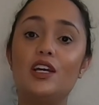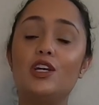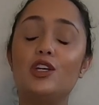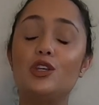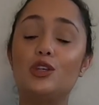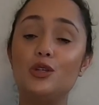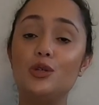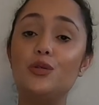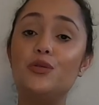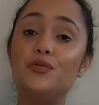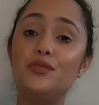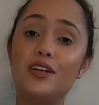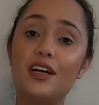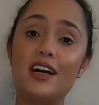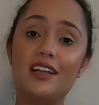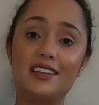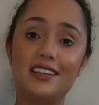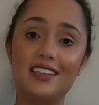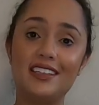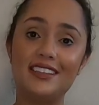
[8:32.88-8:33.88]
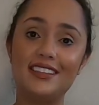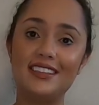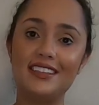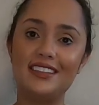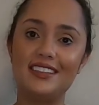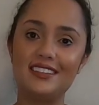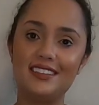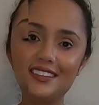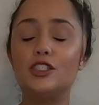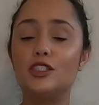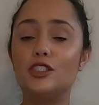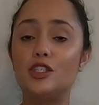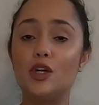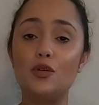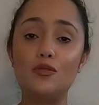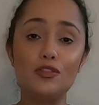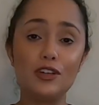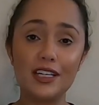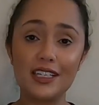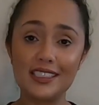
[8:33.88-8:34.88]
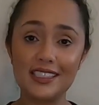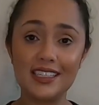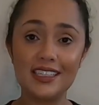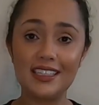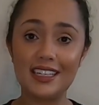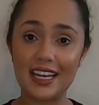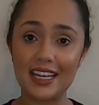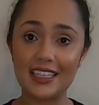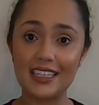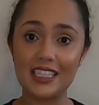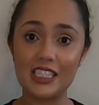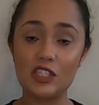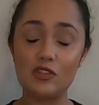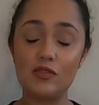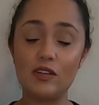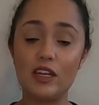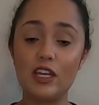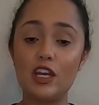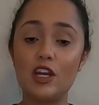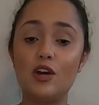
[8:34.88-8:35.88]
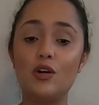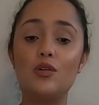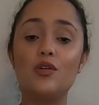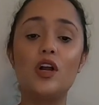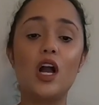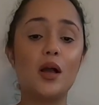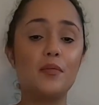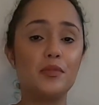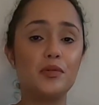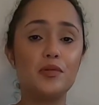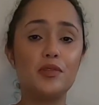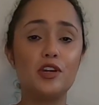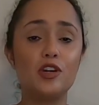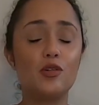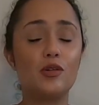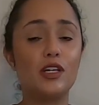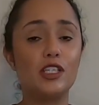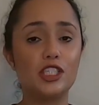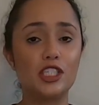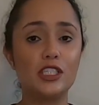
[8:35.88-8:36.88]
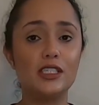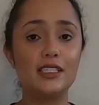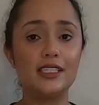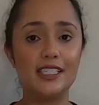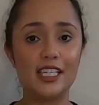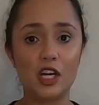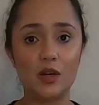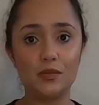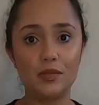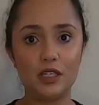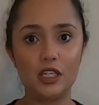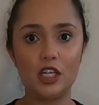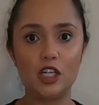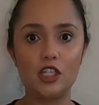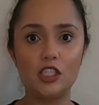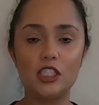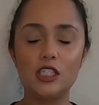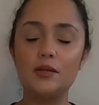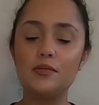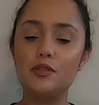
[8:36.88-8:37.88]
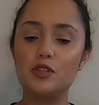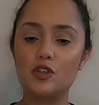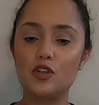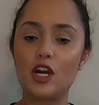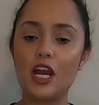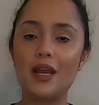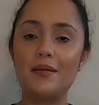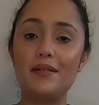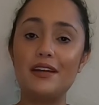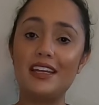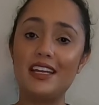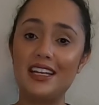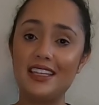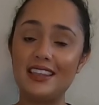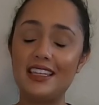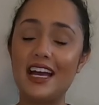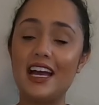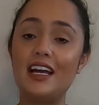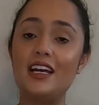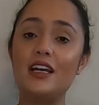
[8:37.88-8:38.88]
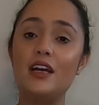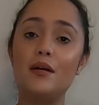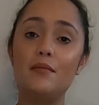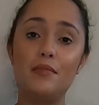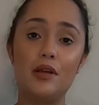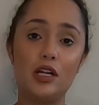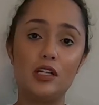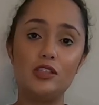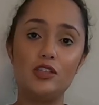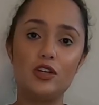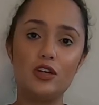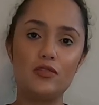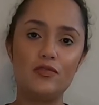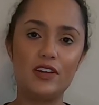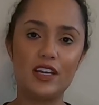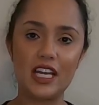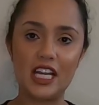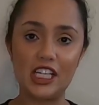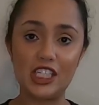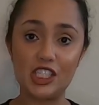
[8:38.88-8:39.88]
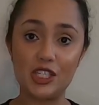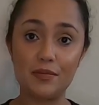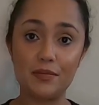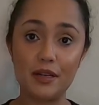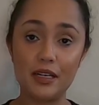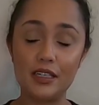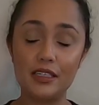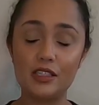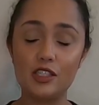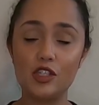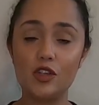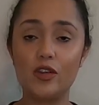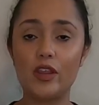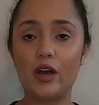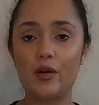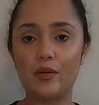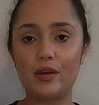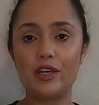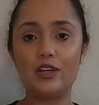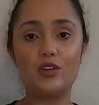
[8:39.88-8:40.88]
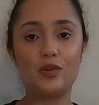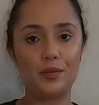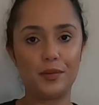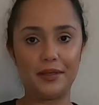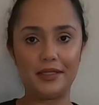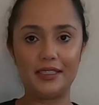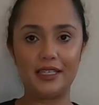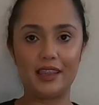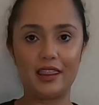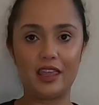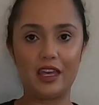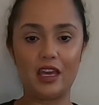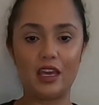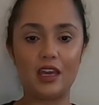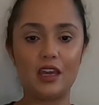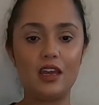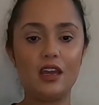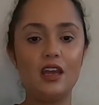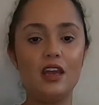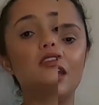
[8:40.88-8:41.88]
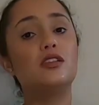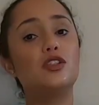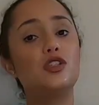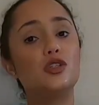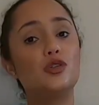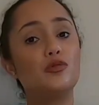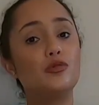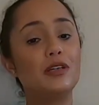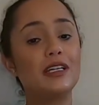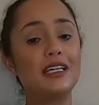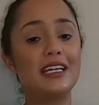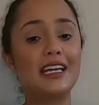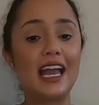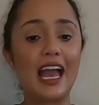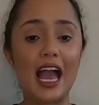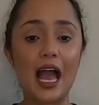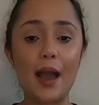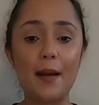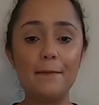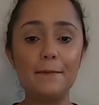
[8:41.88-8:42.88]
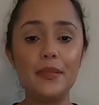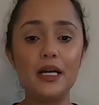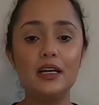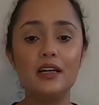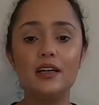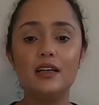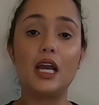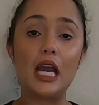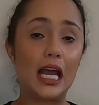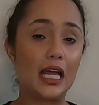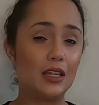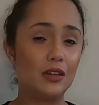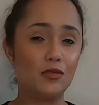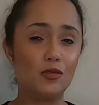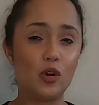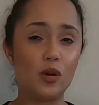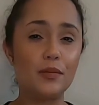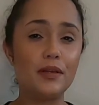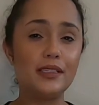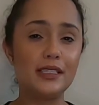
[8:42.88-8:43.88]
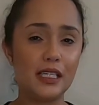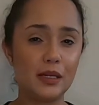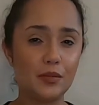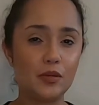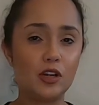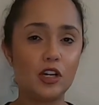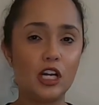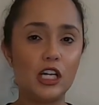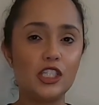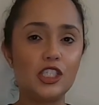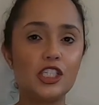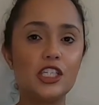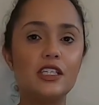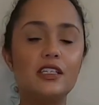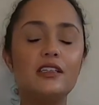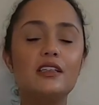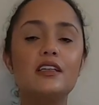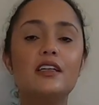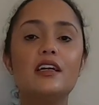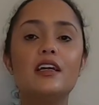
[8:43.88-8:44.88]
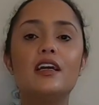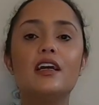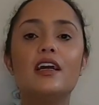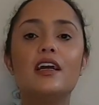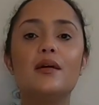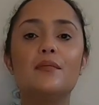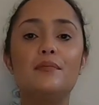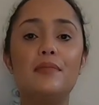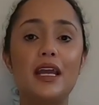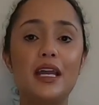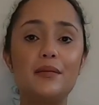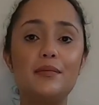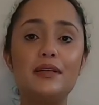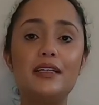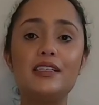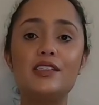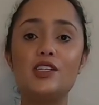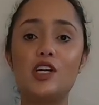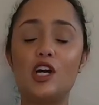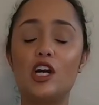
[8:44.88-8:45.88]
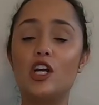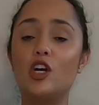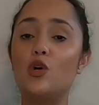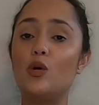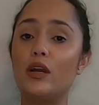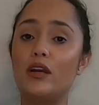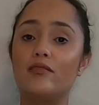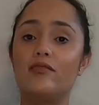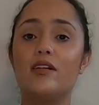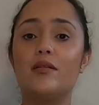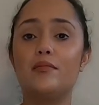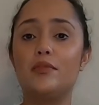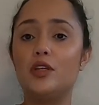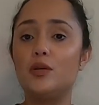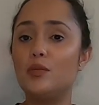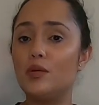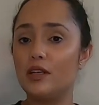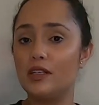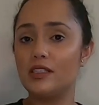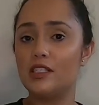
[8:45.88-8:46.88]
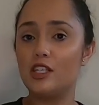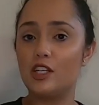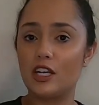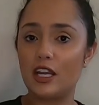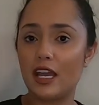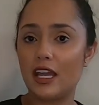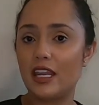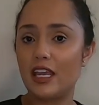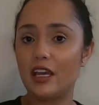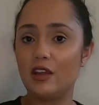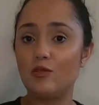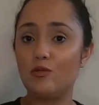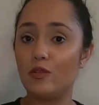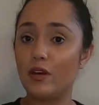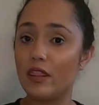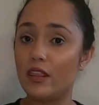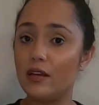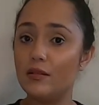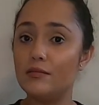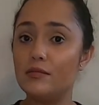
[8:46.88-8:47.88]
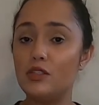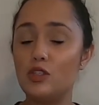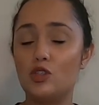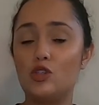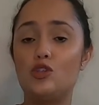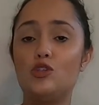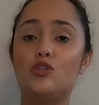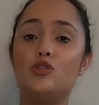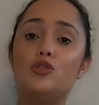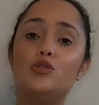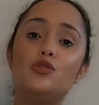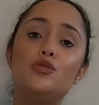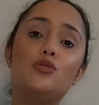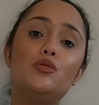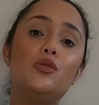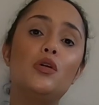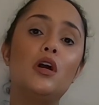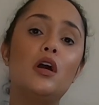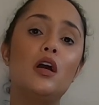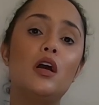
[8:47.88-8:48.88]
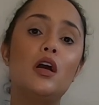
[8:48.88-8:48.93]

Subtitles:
You've got this. Don't forget to like this video, comment with your questions down below, subscribe, and hit that bell notification button so that way you don't miss a thing. To recap, at 4-month sleep regression, babies are going from newborn circadian rhythms to